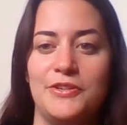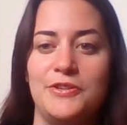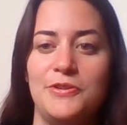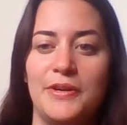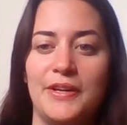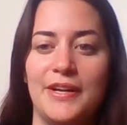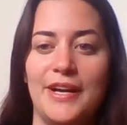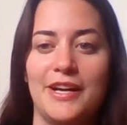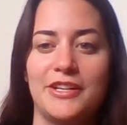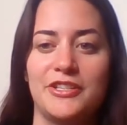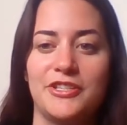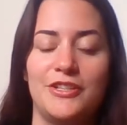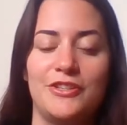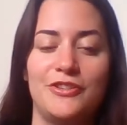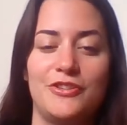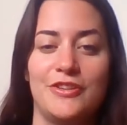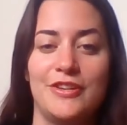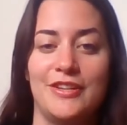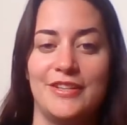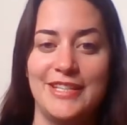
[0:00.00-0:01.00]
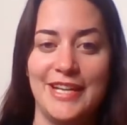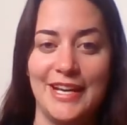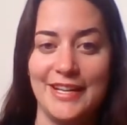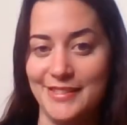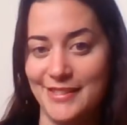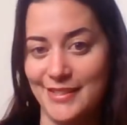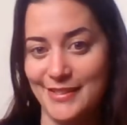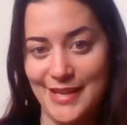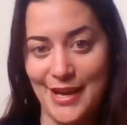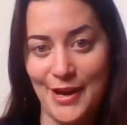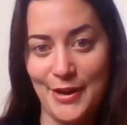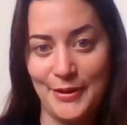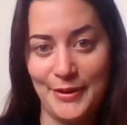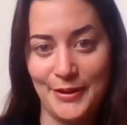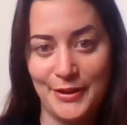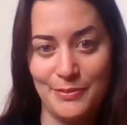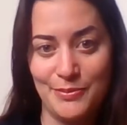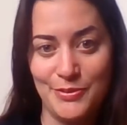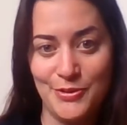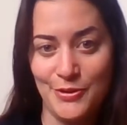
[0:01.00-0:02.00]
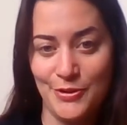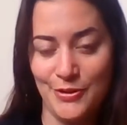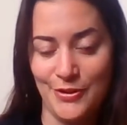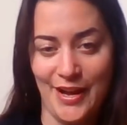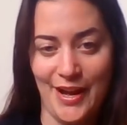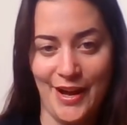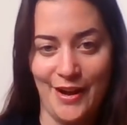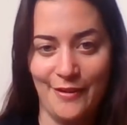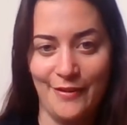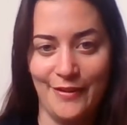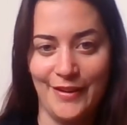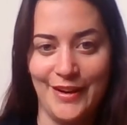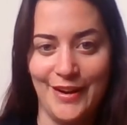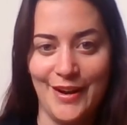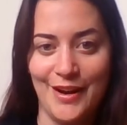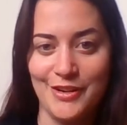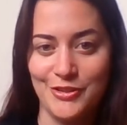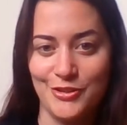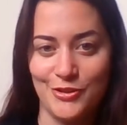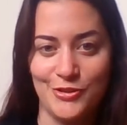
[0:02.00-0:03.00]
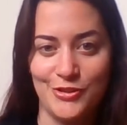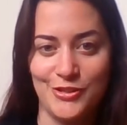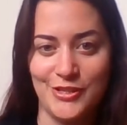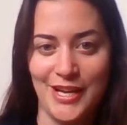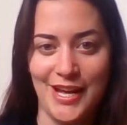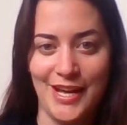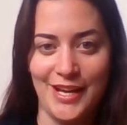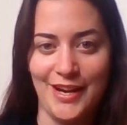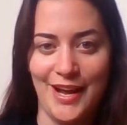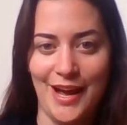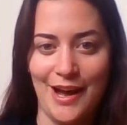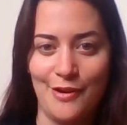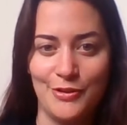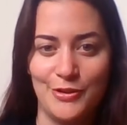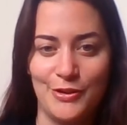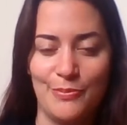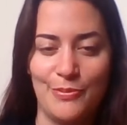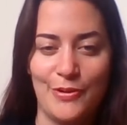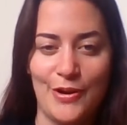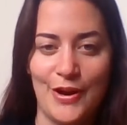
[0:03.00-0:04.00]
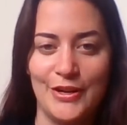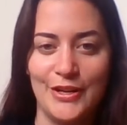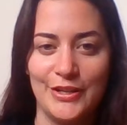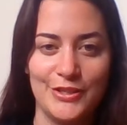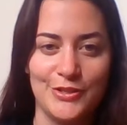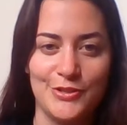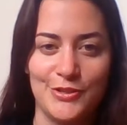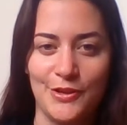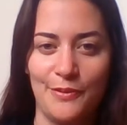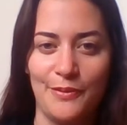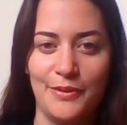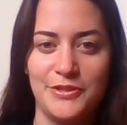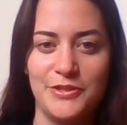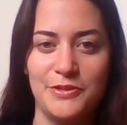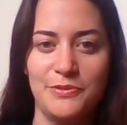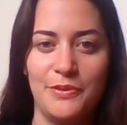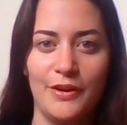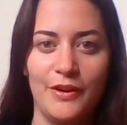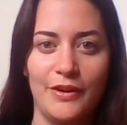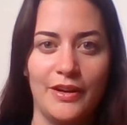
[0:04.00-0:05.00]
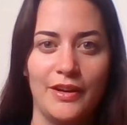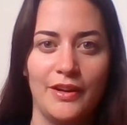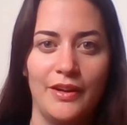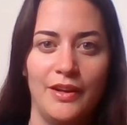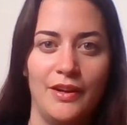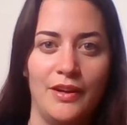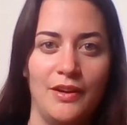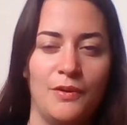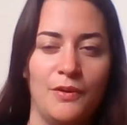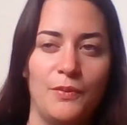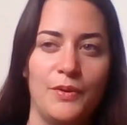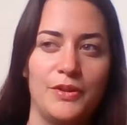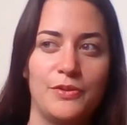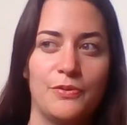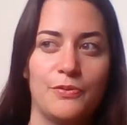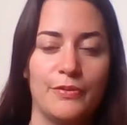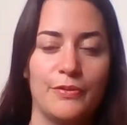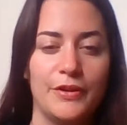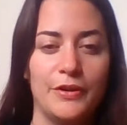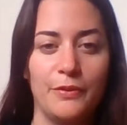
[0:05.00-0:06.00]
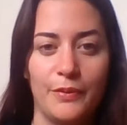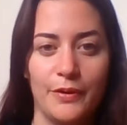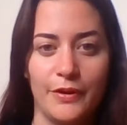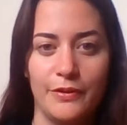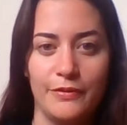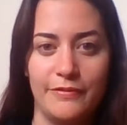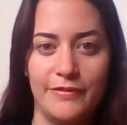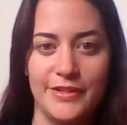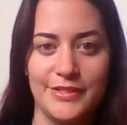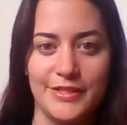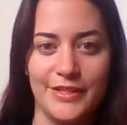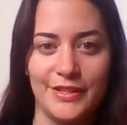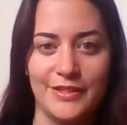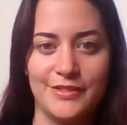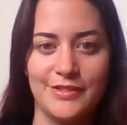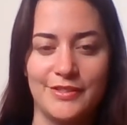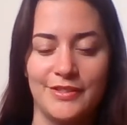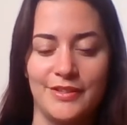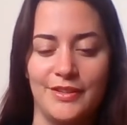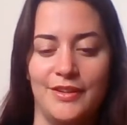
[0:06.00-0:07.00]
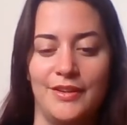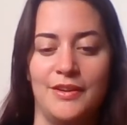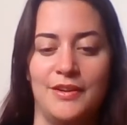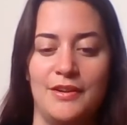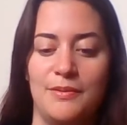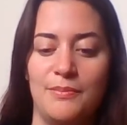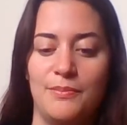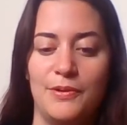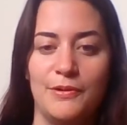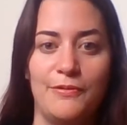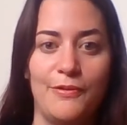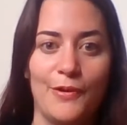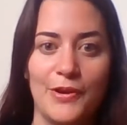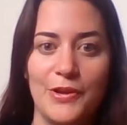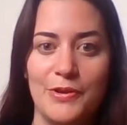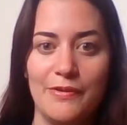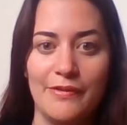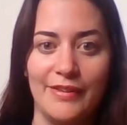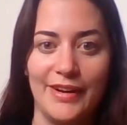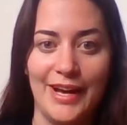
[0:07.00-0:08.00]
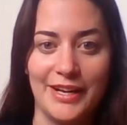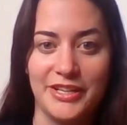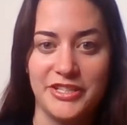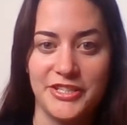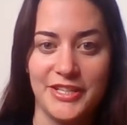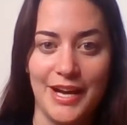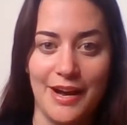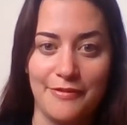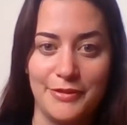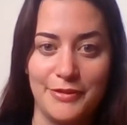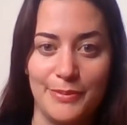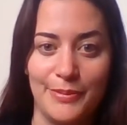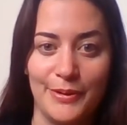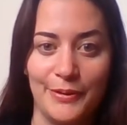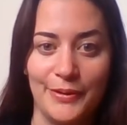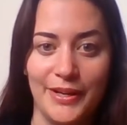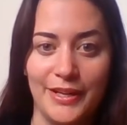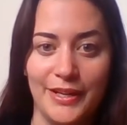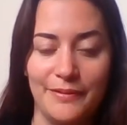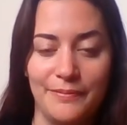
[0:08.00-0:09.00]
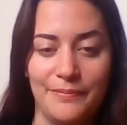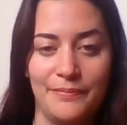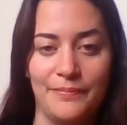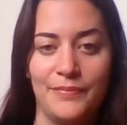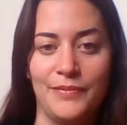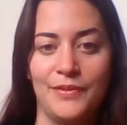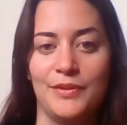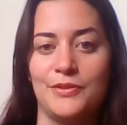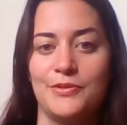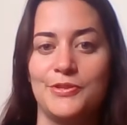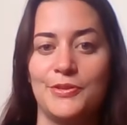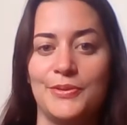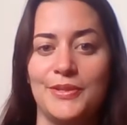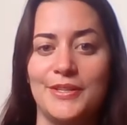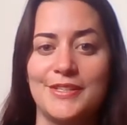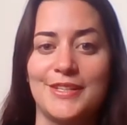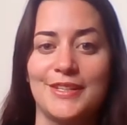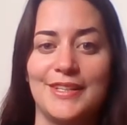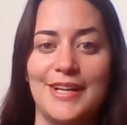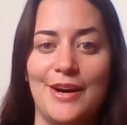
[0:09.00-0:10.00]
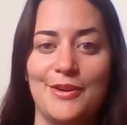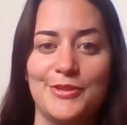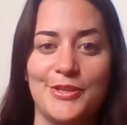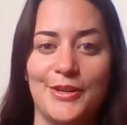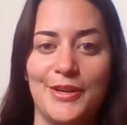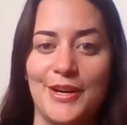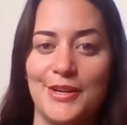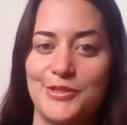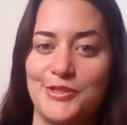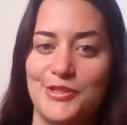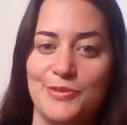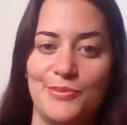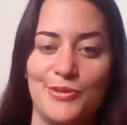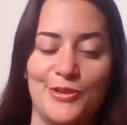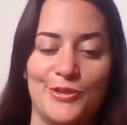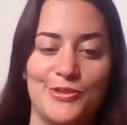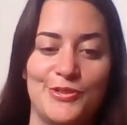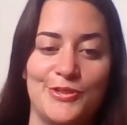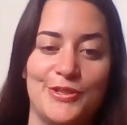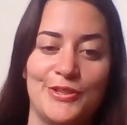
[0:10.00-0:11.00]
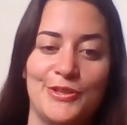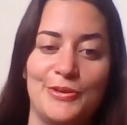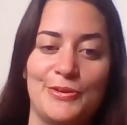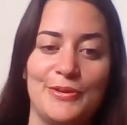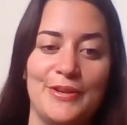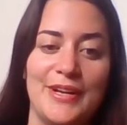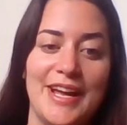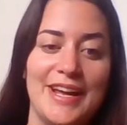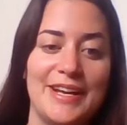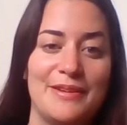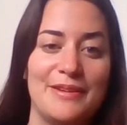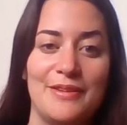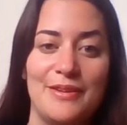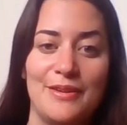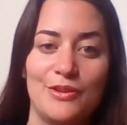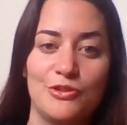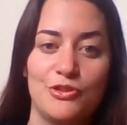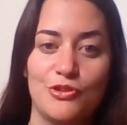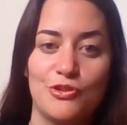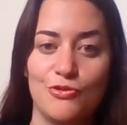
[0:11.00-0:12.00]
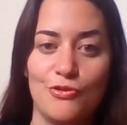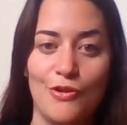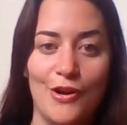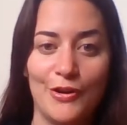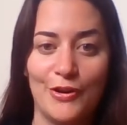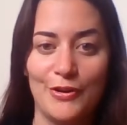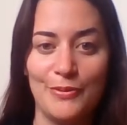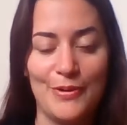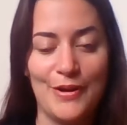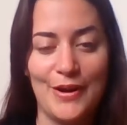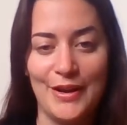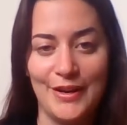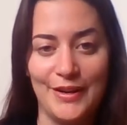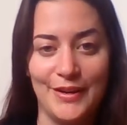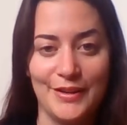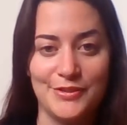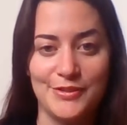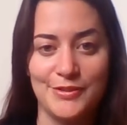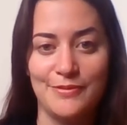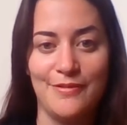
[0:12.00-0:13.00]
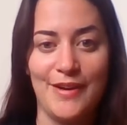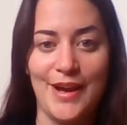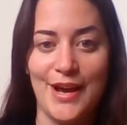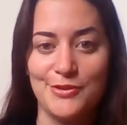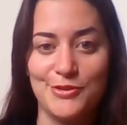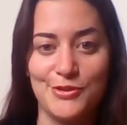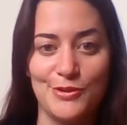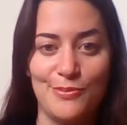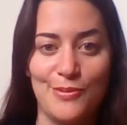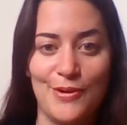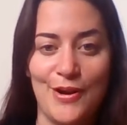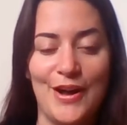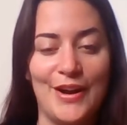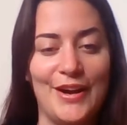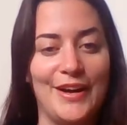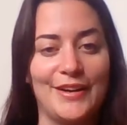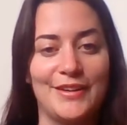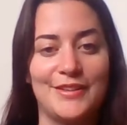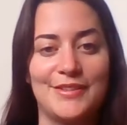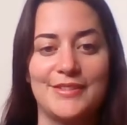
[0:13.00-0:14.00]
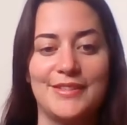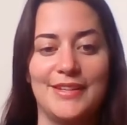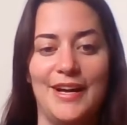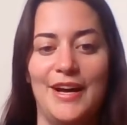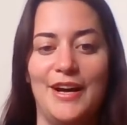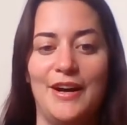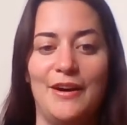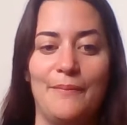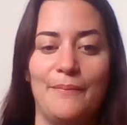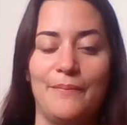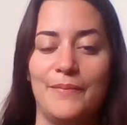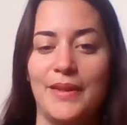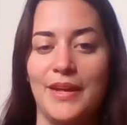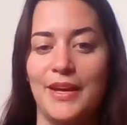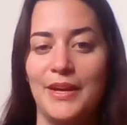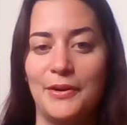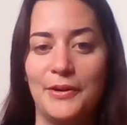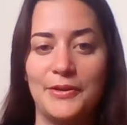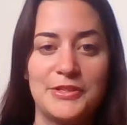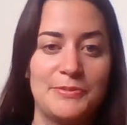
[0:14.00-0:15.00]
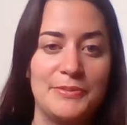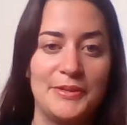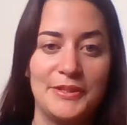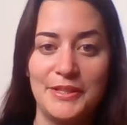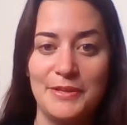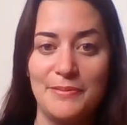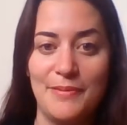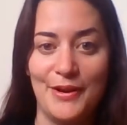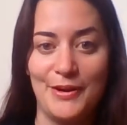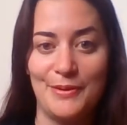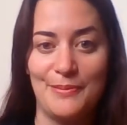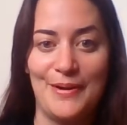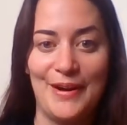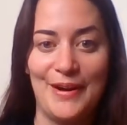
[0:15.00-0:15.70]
you can actually test this out on a computer now and understand how your product is going to work with real world physics before you even actually have to build it. So this allows our customers to create stronger products, faster products, and ultimately better